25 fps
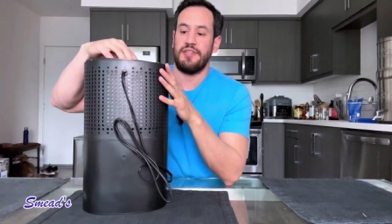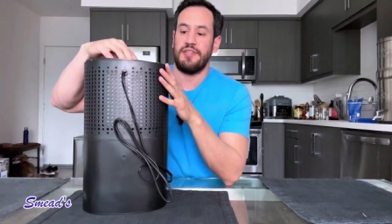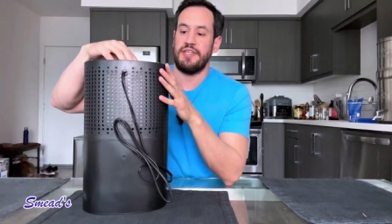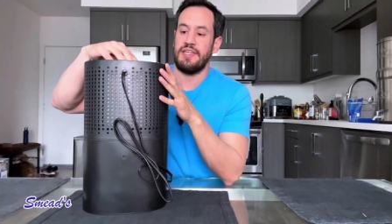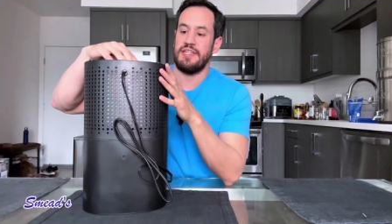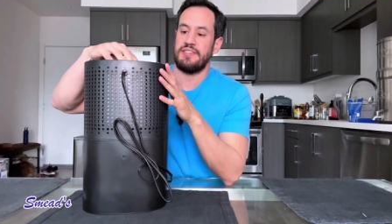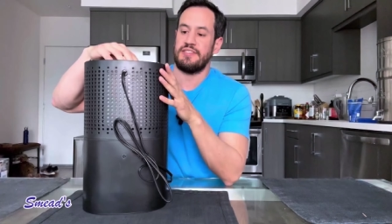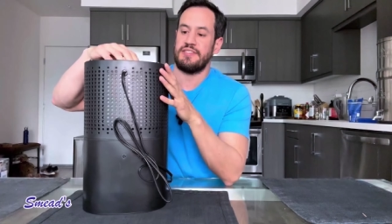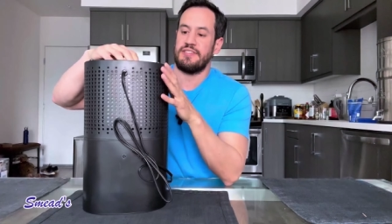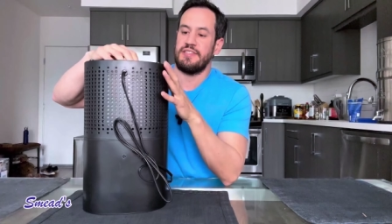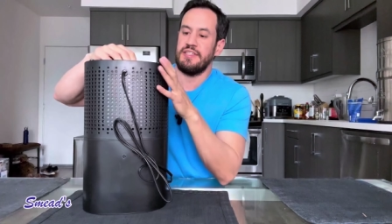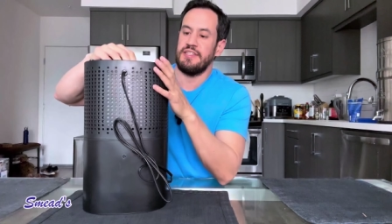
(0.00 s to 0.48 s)

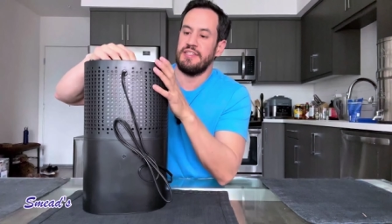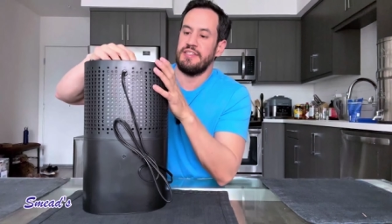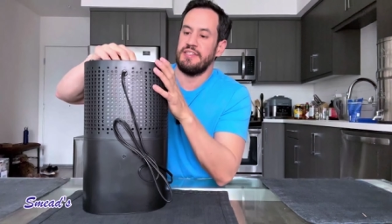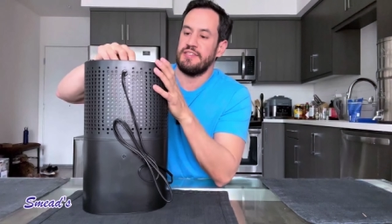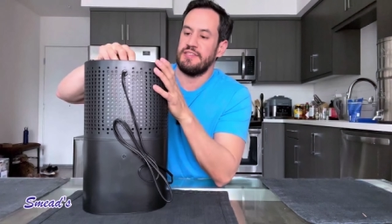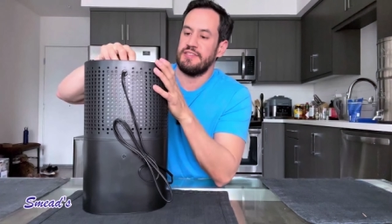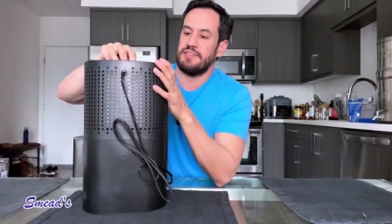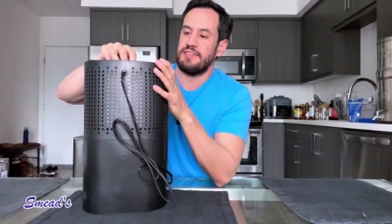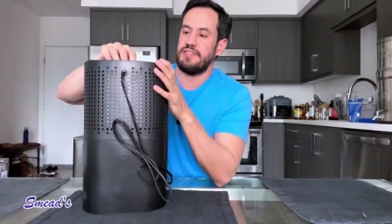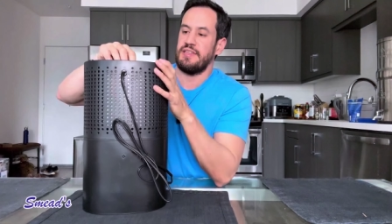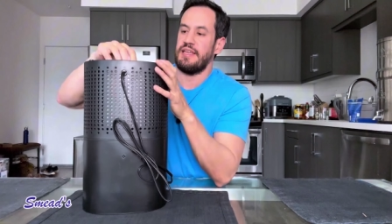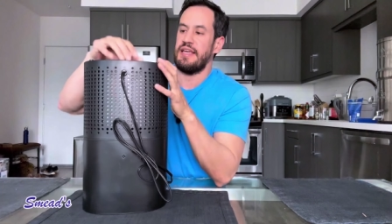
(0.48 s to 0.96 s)
this
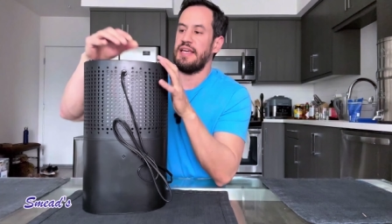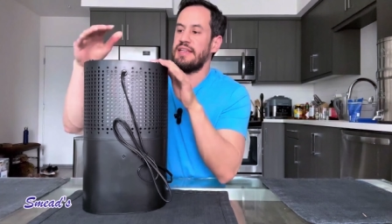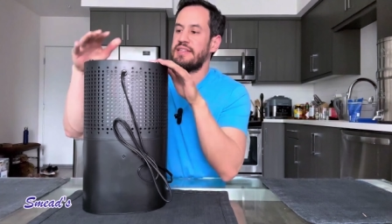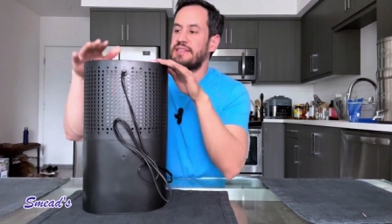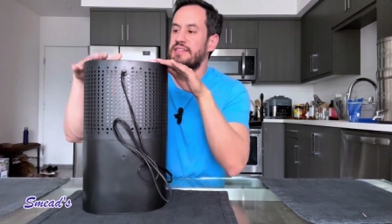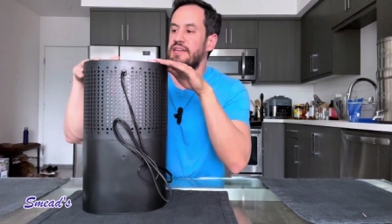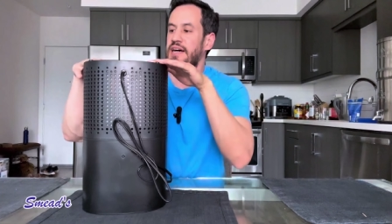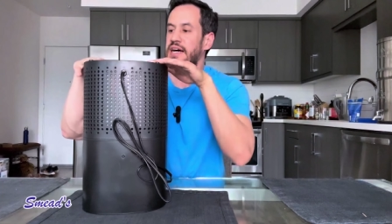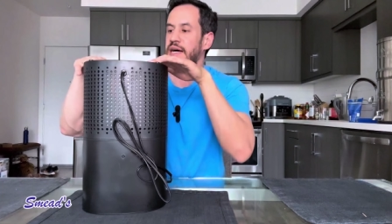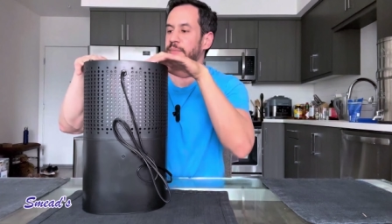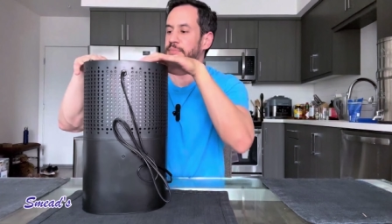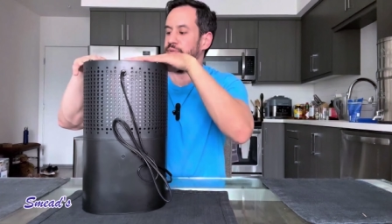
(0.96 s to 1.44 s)
is a
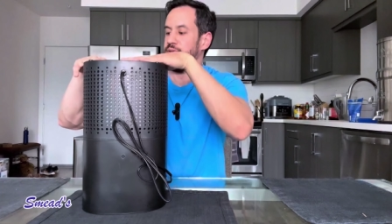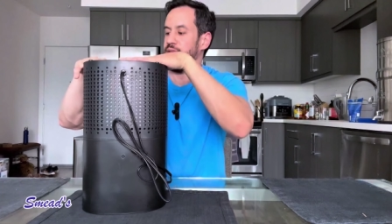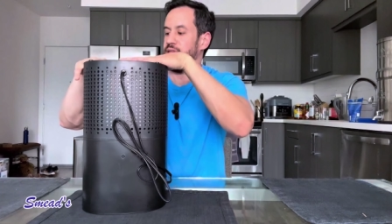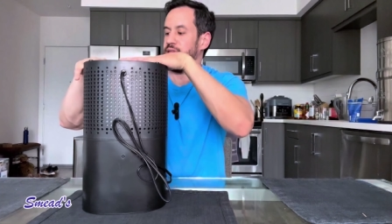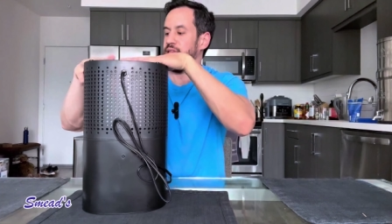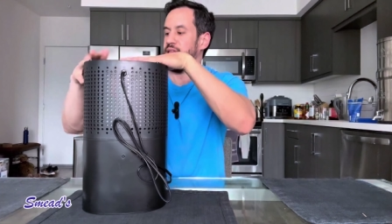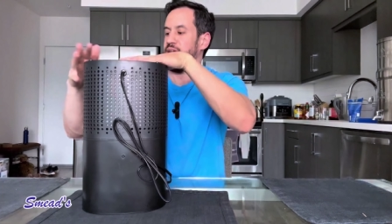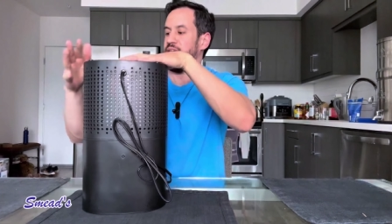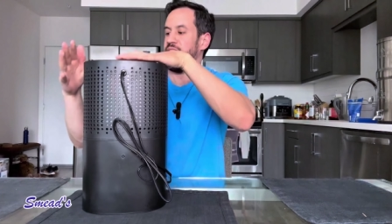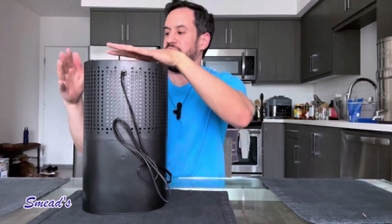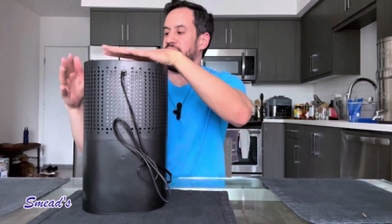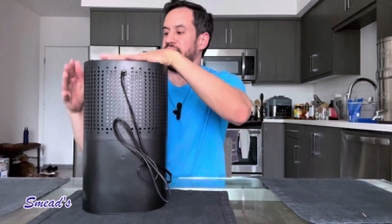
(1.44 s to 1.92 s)

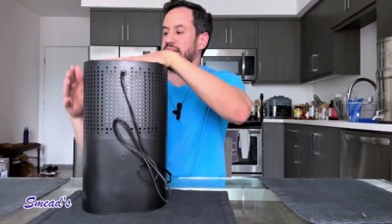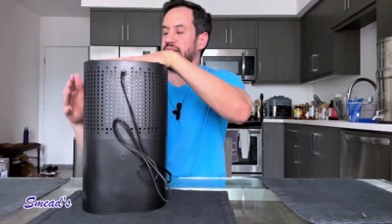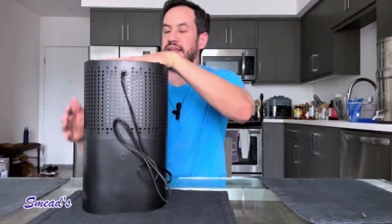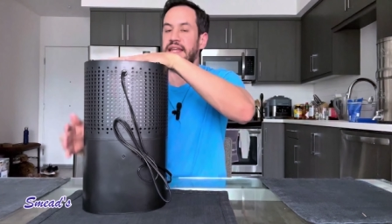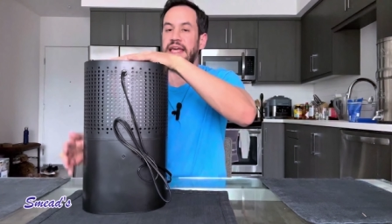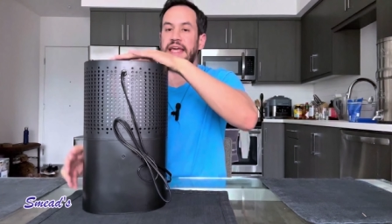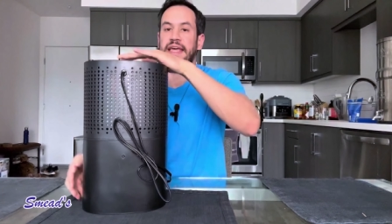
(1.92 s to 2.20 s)
top-of-the-line